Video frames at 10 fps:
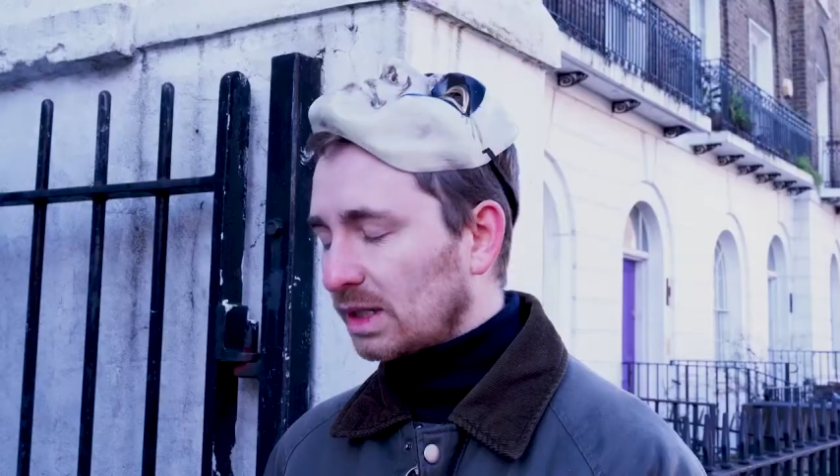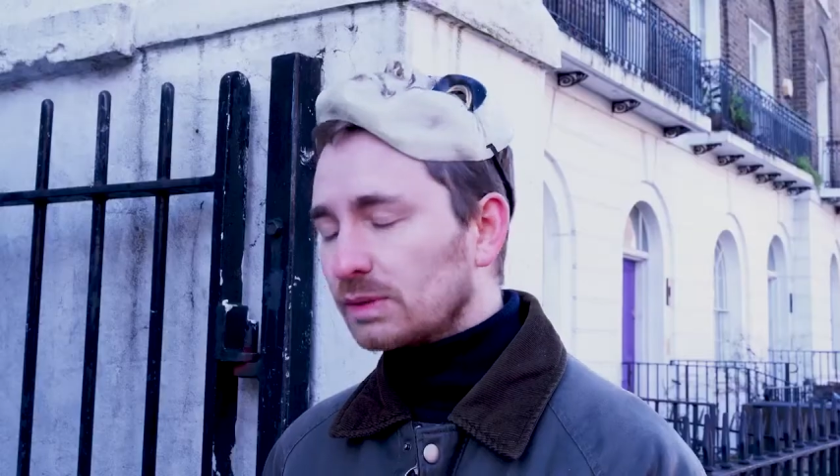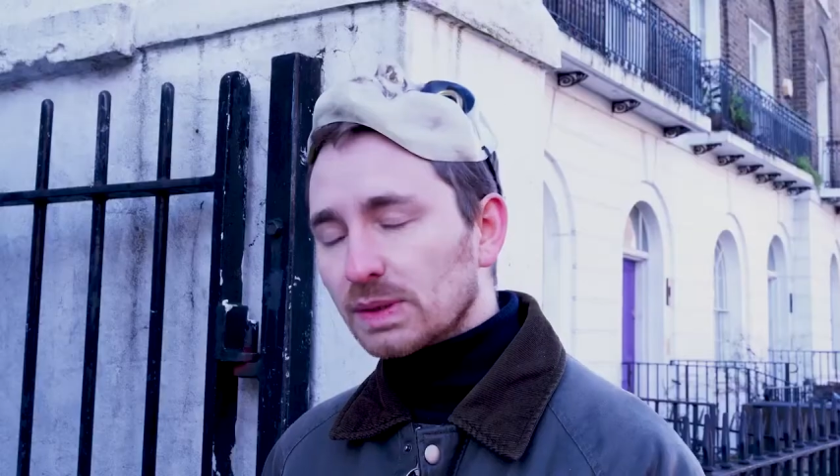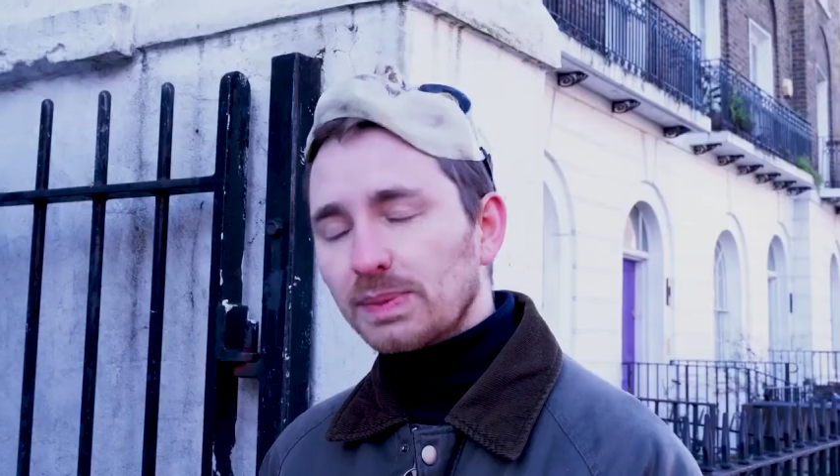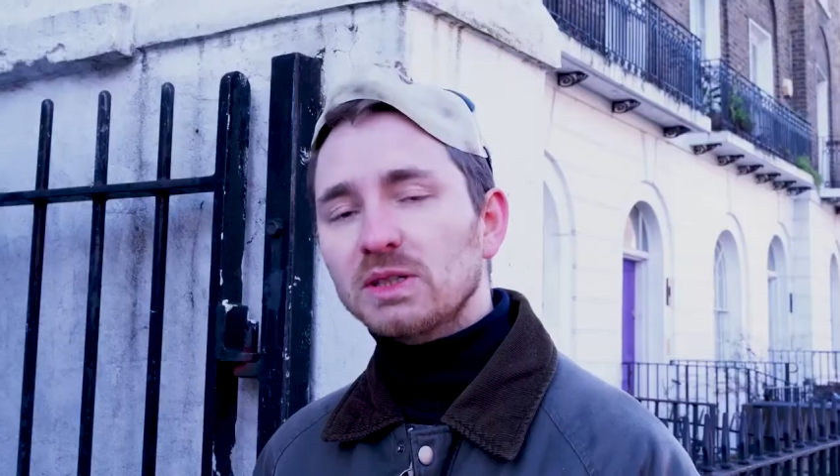
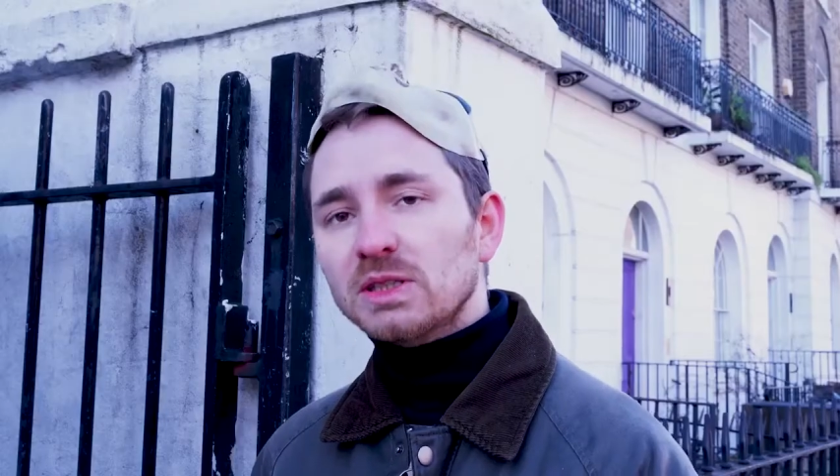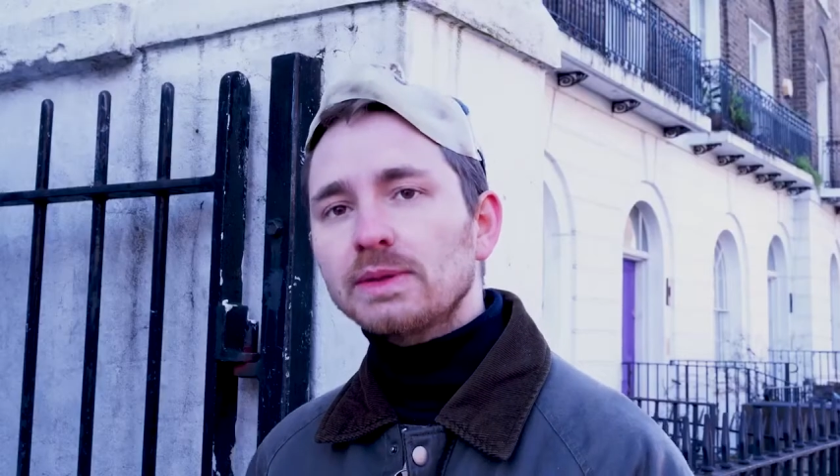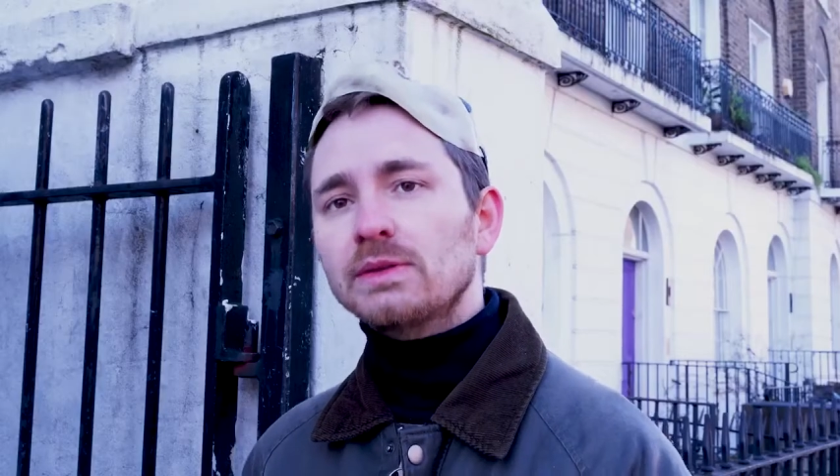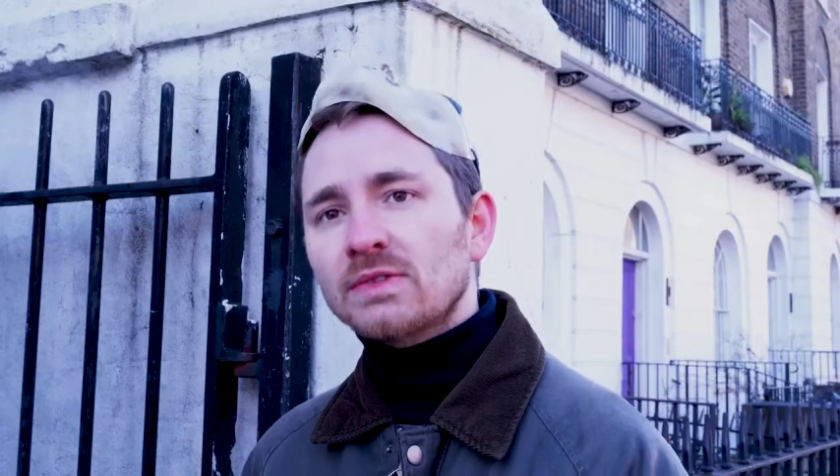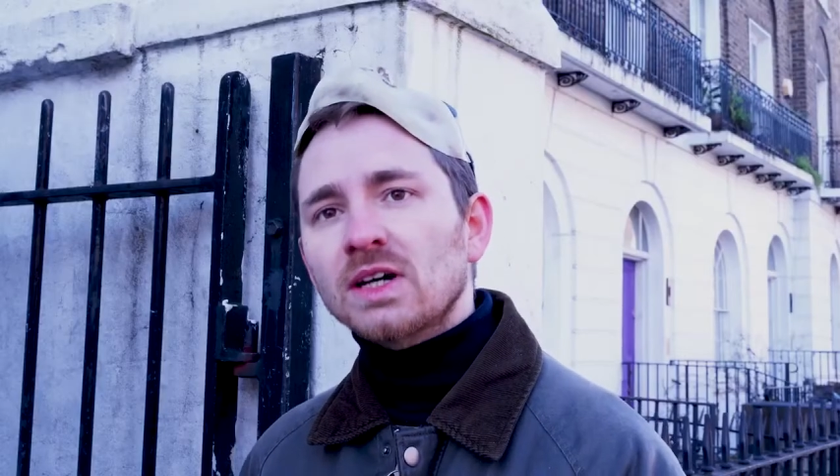That was
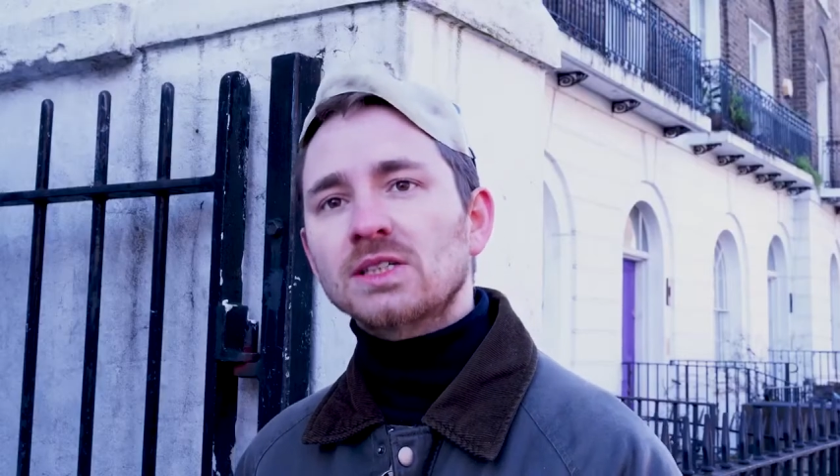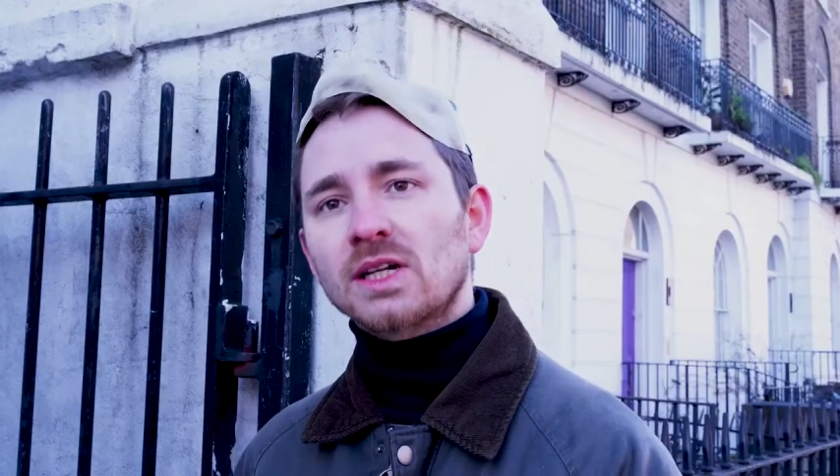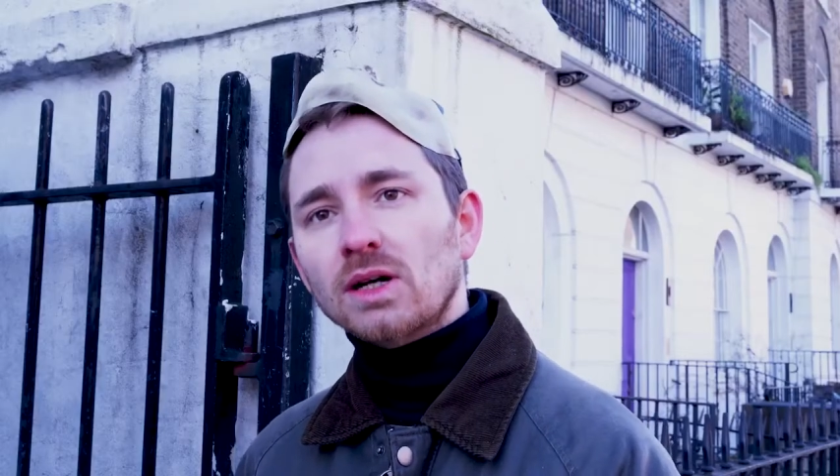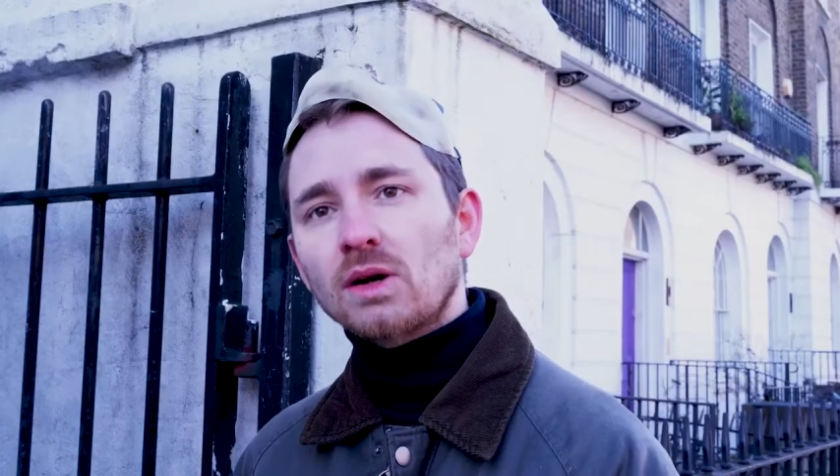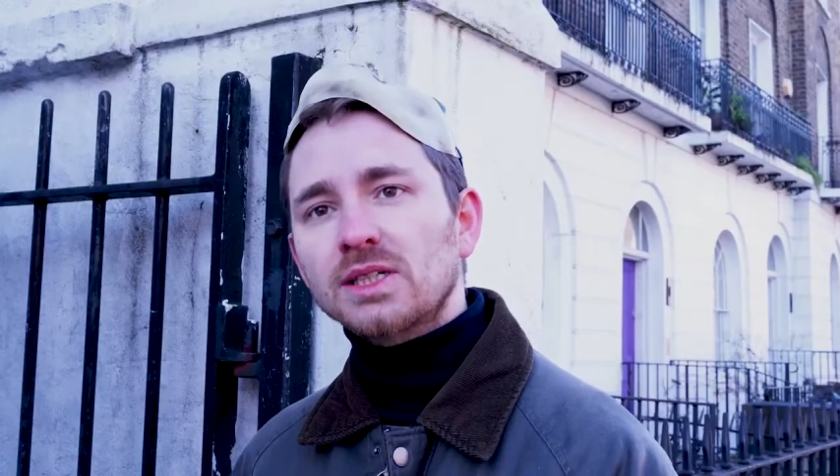supposed to be
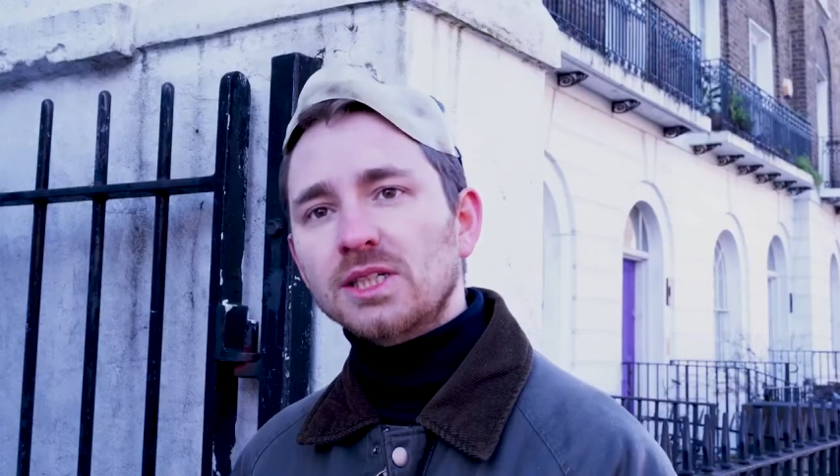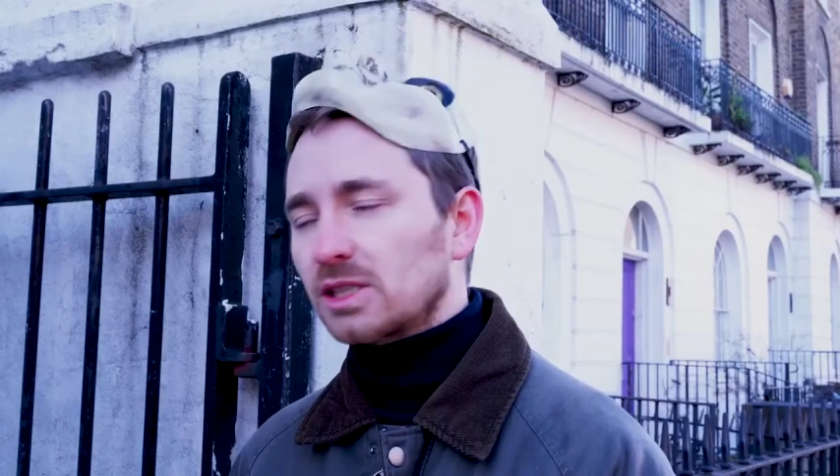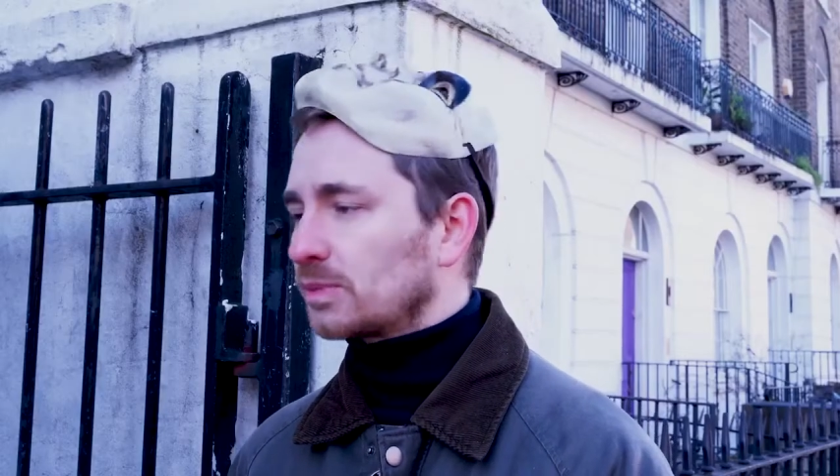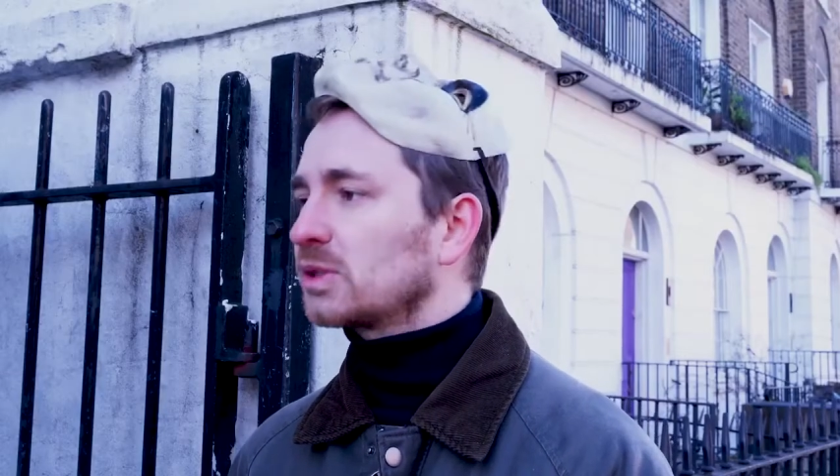reverse psychology.